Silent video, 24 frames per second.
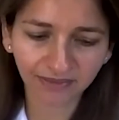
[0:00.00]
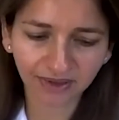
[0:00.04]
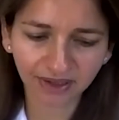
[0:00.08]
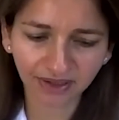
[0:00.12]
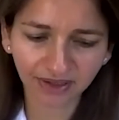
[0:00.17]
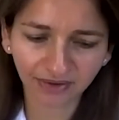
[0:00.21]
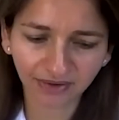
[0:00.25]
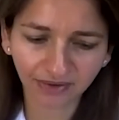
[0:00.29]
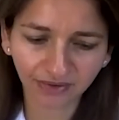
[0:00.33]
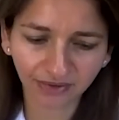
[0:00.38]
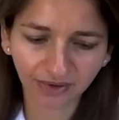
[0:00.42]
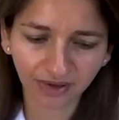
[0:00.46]

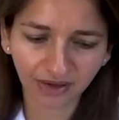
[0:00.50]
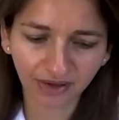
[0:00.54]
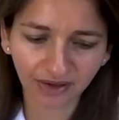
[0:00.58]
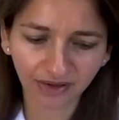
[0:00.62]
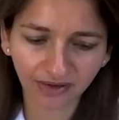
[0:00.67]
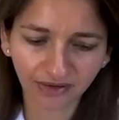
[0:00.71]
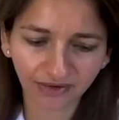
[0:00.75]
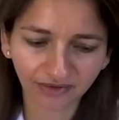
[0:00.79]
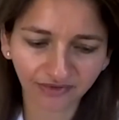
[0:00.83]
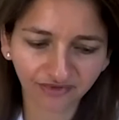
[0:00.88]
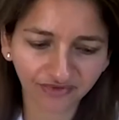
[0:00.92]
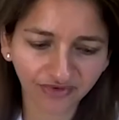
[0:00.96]
There
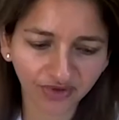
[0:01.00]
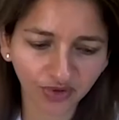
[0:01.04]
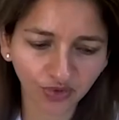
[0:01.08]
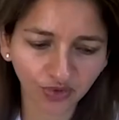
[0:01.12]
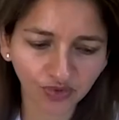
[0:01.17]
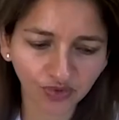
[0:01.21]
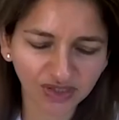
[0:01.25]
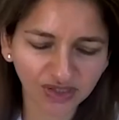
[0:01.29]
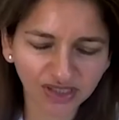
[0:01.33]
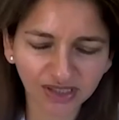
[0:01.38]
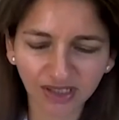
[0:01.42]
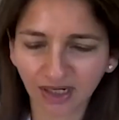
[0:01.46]
are a
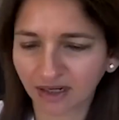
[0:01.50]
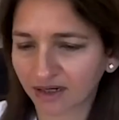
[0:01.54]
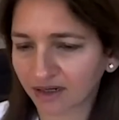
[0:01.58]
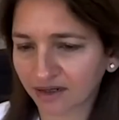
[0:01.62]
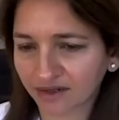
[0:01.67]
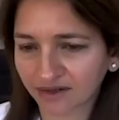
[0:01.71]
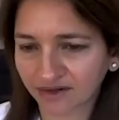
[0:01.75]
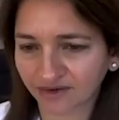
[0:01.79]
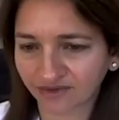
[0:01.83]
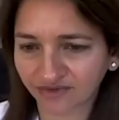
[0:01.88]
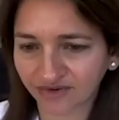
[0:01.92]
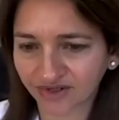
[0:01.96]
few subtle
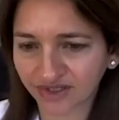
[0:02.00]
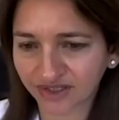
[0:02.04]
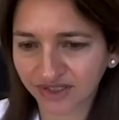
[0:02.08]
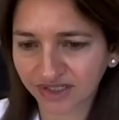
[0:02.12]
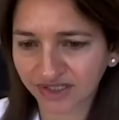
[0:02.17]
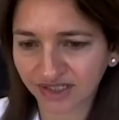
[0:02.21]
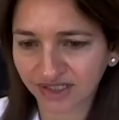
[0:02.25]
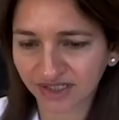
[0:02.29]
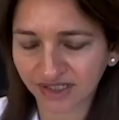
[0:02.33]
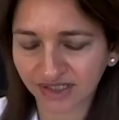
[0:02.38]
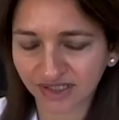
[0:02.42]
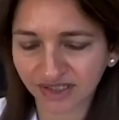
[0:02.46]

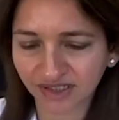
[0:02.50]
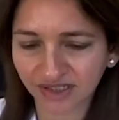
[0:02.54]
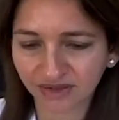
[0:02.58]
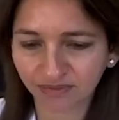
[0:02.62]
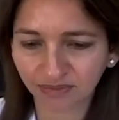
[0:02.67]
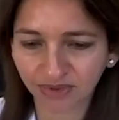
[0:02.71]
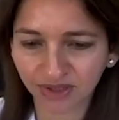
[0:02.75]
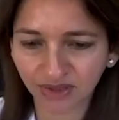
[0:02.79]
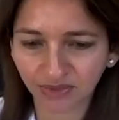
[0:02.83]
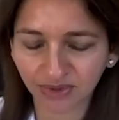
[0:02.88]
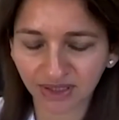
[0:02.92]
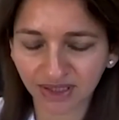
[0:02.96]
differences
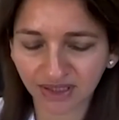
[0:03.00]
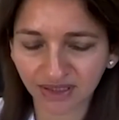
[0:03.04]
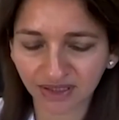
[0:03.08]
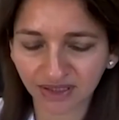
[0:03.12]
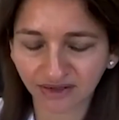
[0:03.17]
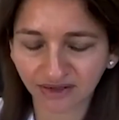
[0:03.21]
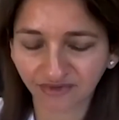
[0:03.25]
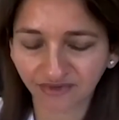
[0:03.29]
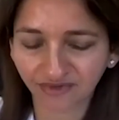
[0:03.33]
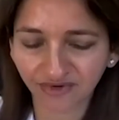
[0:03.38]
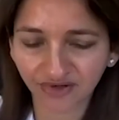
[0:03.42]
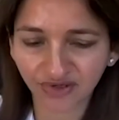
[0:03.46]
between the
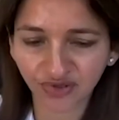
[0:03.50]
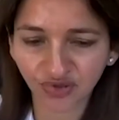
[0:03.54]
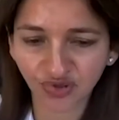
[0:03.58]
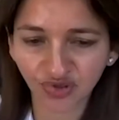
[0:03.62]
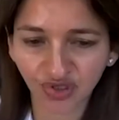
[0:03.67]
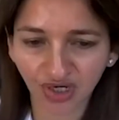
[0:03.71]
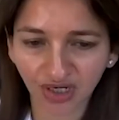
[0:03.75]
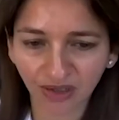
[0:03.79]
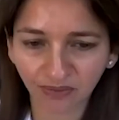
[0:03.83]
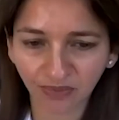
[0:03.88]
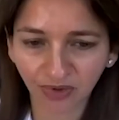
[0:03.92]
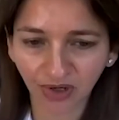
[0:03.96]
different
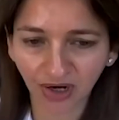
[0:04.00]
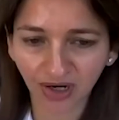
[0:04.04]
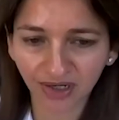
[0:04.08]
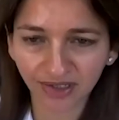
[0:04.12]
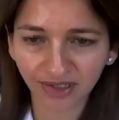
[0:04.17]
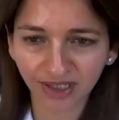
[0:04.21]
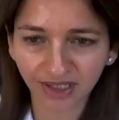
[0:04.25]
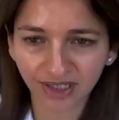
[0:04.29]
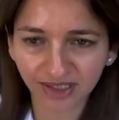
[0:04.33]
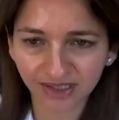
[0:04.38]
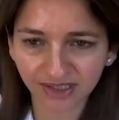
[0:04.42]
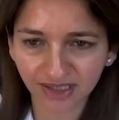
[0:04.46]
drug
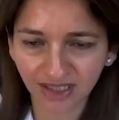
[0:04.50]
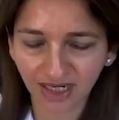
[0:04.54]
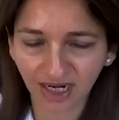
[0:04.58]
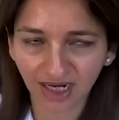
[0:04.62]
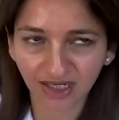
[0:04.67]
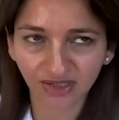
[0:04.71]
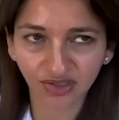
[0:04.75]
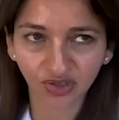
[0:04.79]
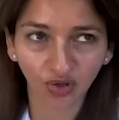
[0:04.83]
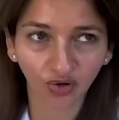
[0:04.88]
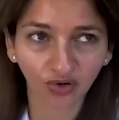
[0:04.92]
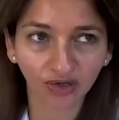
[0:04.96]
products, and
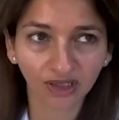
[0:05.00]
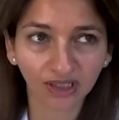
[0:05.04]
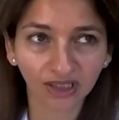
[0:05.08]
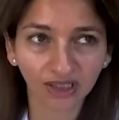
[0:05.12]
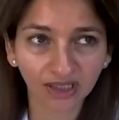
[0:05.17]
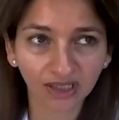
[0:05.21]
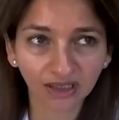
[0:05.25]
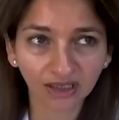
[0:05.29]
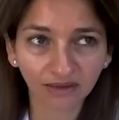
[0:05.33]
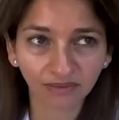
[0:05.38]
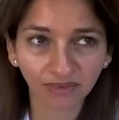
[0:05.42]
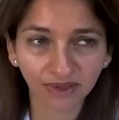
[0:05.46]
I'll talk a
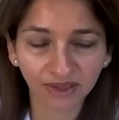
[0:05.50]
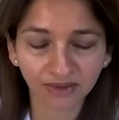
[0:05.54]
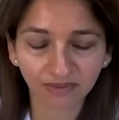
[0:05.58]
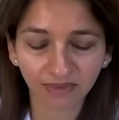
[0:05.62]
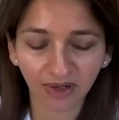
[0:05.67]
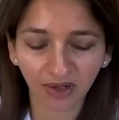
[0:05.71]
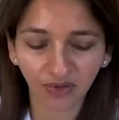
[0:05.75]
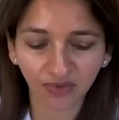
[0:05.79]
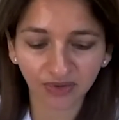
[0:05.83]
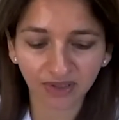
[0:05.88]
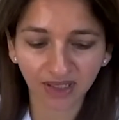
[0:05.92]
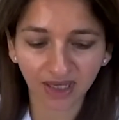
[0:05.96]
little bit
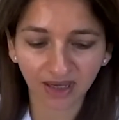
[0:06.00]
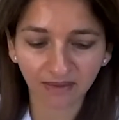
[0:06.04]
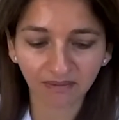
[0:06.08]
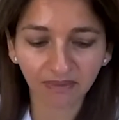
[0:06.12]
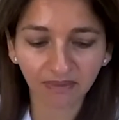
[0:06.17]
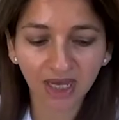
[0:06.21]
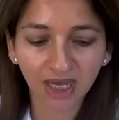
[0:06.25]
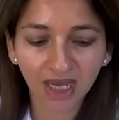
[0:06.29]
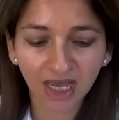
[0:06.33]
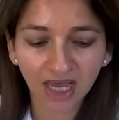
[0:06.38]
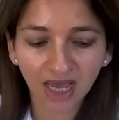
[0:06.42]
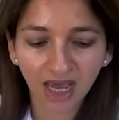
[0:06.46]
about
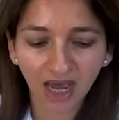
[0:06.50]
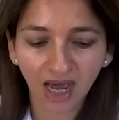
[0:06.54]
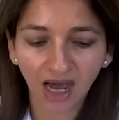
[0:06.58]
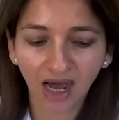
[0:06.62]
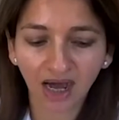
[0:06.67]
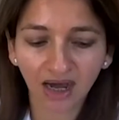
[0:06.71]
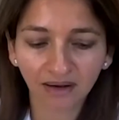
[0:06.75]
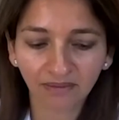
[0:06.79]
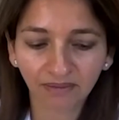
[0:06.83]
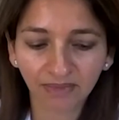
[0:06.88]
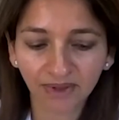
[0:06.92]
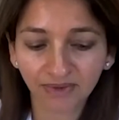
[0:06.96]
them.
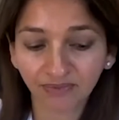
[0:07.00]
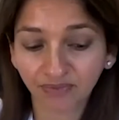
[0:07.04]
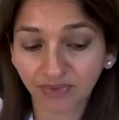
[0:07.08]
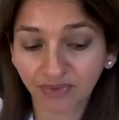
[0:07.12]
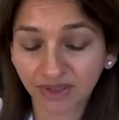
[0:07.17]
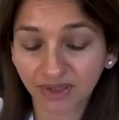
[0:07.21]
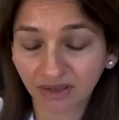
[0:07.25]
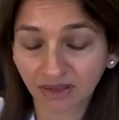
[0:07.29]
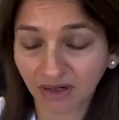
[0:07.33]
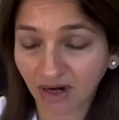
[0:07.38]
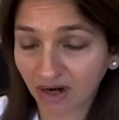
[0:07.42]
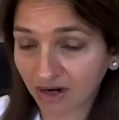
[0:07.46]
But
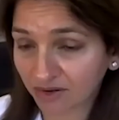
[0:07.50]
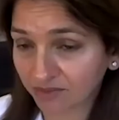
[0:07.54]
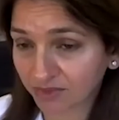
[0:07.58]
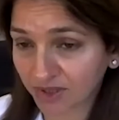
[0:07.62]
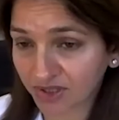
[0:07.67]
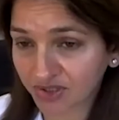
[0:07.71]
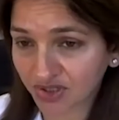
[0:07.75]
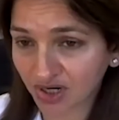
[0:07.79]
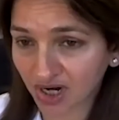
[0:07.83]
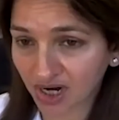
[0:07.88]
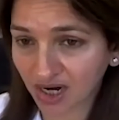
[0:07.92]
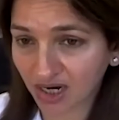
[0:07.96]
with the
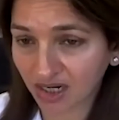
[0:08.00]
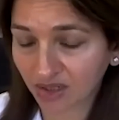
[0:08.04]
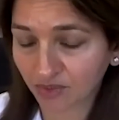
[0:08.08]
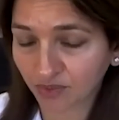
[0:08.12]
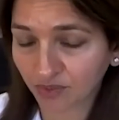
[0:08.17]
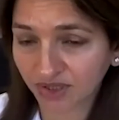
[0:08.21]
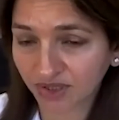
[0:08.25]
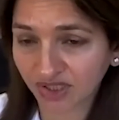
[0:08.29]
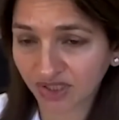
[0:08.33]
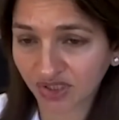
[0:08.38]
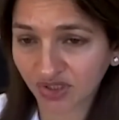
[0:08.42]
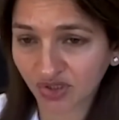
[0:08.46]
KarMMa trial,
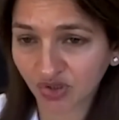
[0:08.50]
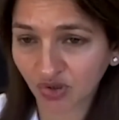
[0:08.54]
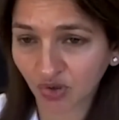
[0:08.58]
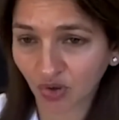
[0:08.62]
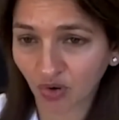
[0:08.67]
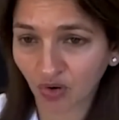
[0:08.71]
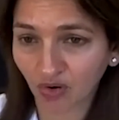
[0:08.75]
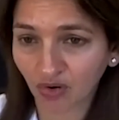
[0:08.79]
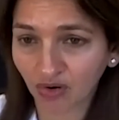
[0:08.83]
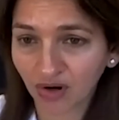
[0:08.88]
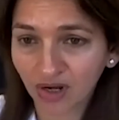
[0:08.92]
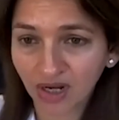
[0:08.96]
we
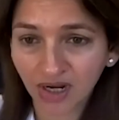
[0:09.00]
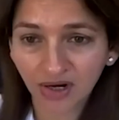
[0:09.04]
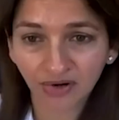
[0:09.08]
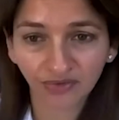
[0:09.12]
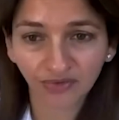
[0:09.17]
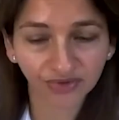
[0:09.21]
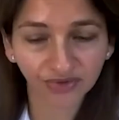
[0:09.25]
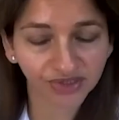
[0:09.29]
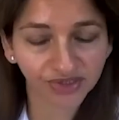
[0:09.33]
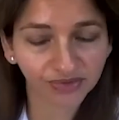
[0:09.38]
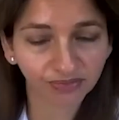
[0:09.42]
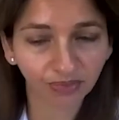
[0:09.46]
saw
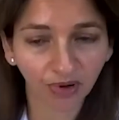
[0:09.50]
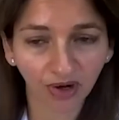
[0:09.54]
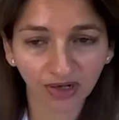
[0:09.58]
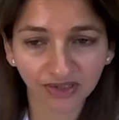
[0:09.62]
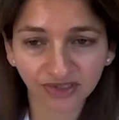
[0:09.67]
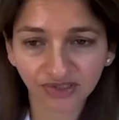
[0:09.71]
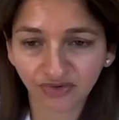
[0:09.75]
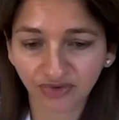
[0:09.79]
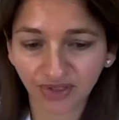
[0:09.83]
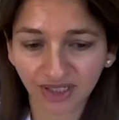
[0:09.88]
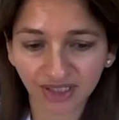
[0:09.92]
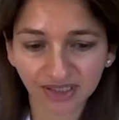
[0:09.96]

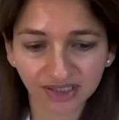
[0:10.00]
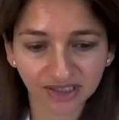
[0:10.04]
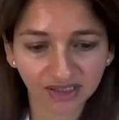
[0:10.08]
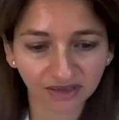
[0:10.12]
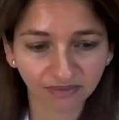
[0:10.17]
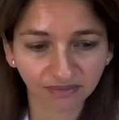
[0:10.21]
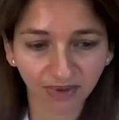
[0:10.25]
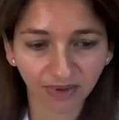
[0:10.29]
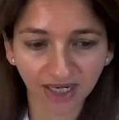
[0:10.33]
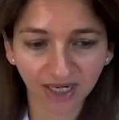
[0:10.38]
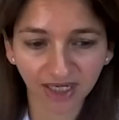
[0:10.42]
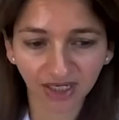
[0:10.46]
response rates
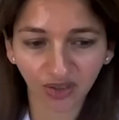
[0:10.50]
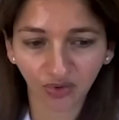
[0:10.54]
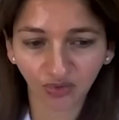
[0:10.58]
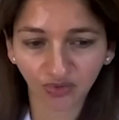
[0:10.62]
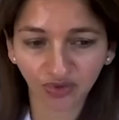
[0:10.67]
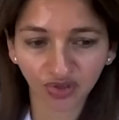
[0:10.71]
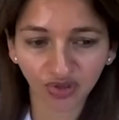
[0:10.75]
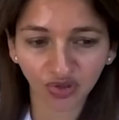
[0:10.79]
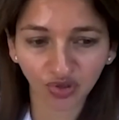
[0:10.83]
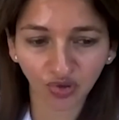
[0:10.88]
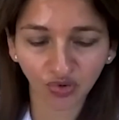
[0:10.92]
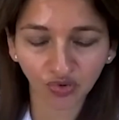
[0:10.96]
depending on
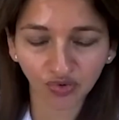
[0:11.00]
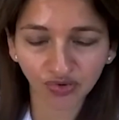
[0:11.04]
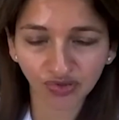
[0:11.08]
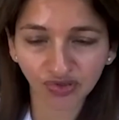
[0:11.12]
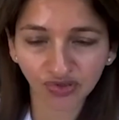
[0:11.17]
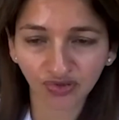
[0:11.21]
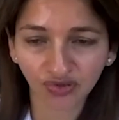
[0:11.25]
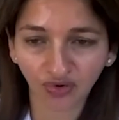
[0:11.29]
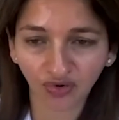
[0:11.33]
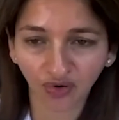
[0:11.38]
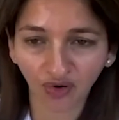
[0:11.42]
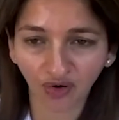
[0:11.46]
the
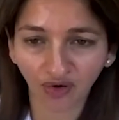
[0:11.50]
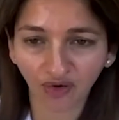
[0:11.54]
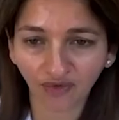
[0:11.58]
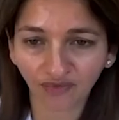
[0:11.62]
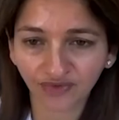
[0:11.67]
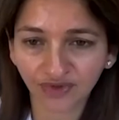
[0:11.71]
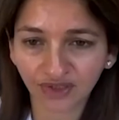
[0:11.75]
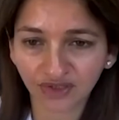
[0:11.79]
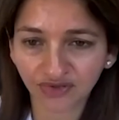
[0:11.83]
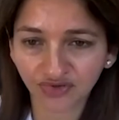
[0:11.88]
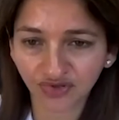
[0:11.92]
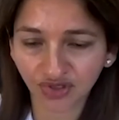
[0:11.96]
dose of
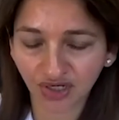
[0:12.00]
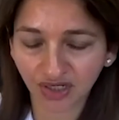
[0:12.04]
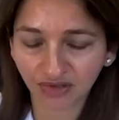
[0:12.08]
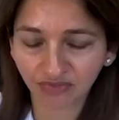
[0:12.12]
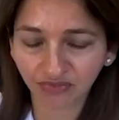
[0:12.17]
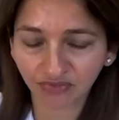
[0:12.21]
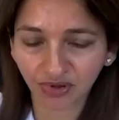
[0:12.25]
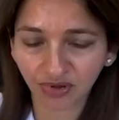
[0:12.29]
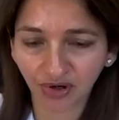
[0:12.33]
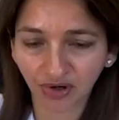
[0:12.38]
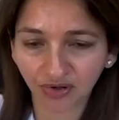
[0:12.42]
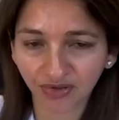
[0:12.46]
the drug
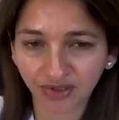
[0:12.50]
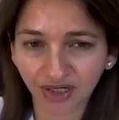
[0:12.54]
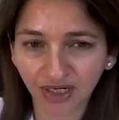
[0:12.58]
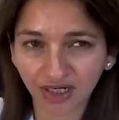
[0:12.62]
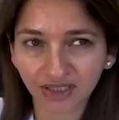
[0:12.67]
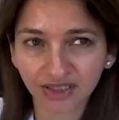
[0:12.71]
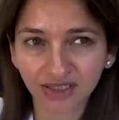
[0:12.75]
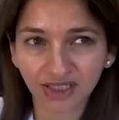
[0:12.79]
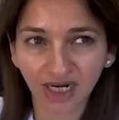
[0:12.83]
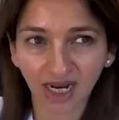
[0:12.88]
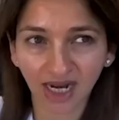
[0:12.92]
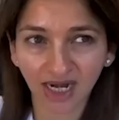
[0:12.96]

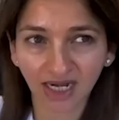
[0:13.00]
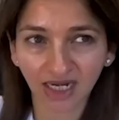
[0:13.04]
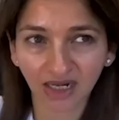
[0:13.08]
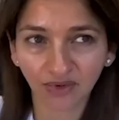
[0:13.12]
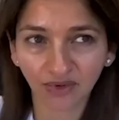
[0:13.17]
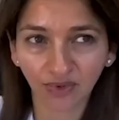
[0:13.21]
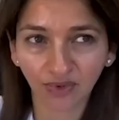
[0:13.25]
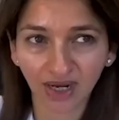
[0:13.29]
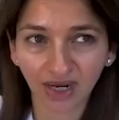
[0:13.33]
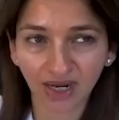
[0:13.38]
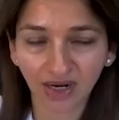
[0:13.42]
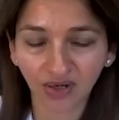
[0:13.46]
product
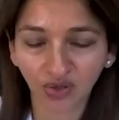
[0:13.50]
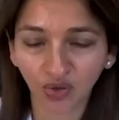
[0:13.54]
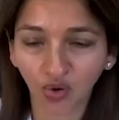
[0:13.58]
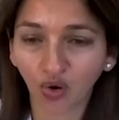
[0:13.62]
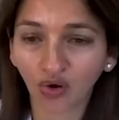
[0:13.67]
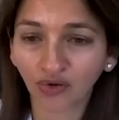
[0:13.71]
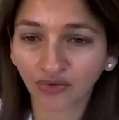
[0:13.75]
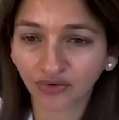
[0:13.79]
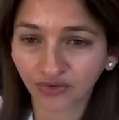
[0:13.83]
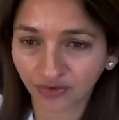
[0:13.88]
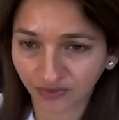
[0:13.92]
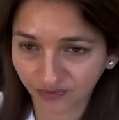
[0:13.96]
anywhere
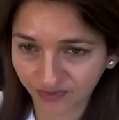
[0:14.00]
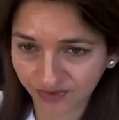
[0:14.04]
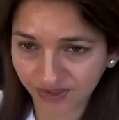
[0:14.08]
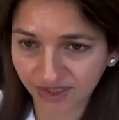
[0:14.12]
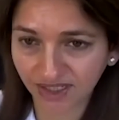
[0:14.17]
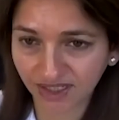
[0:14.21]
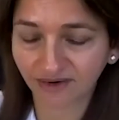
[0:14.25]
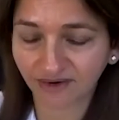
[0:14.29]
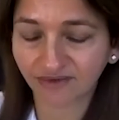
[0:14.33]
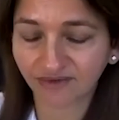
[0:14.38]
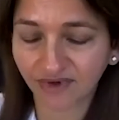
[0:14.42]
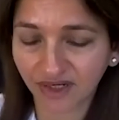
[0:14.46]
north of
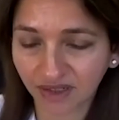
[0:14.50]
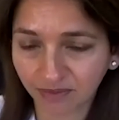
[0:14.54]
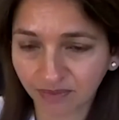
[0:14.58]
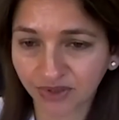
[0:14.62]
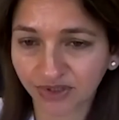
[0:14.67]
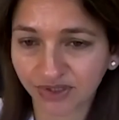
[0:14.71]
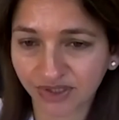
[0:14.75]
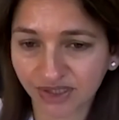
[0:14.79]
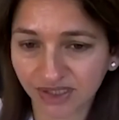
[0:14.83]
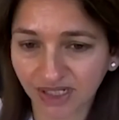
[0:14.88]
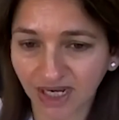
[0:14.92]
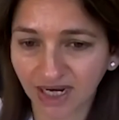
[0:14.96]

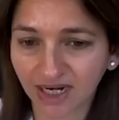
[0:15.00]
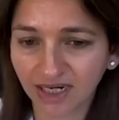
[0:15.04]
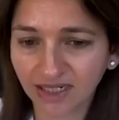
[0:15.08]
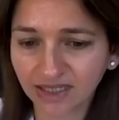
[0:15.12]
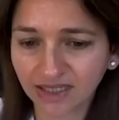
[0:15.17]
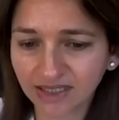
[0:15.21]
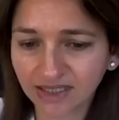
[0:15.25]
70%.